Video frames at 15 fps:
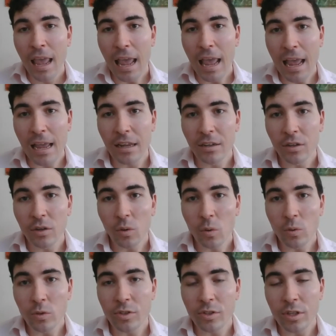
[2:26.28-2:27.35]
And
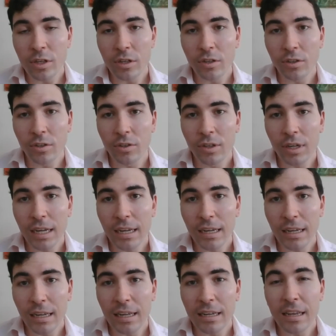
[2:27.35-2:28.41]
also
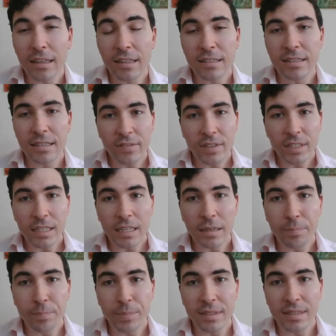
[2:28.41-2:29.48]
another
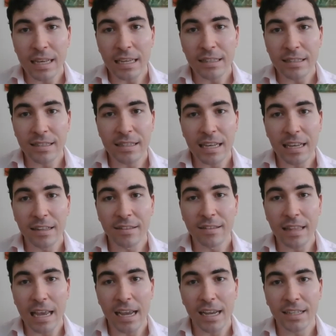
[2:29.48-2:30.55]
70% said
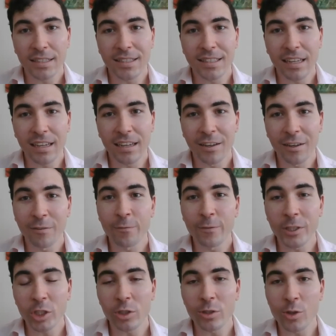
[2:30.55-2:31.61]
that
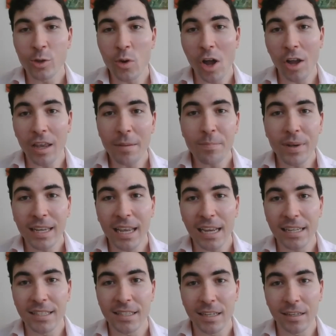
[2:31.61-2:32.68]
officials who are
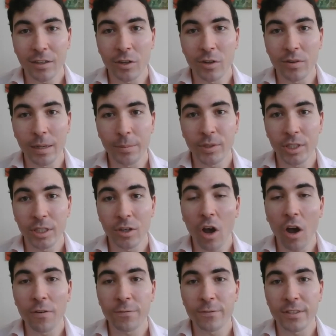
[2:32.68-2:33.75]
implicated in corruption
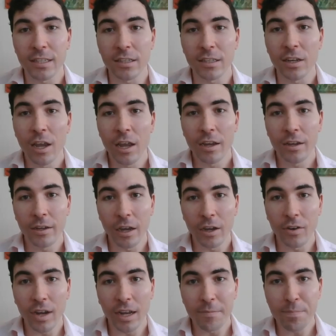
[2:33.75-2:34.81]
often
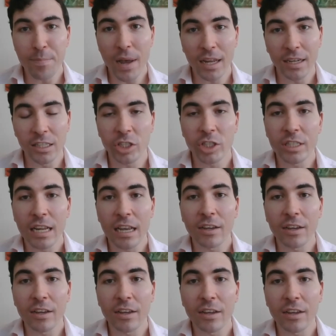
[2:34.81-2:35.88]
go unpunished. Now,
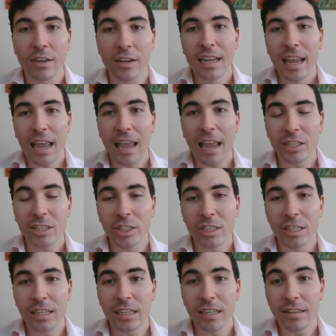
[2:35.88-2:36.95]
this
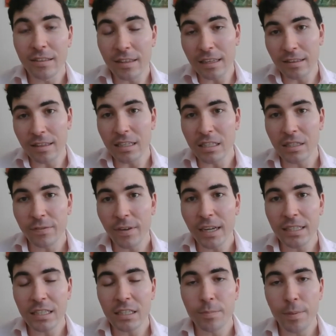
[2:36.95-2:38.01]
actually, these
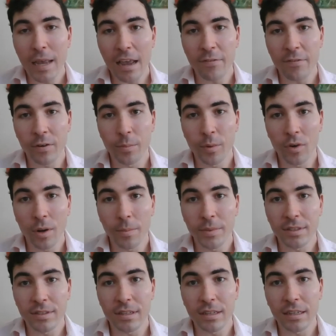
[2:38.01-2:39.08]
findings by
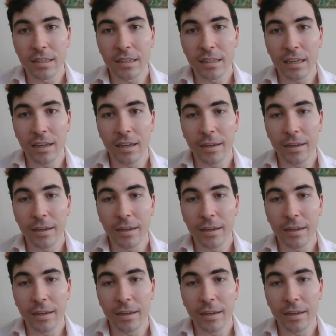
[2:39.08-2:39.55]
Afrobarometer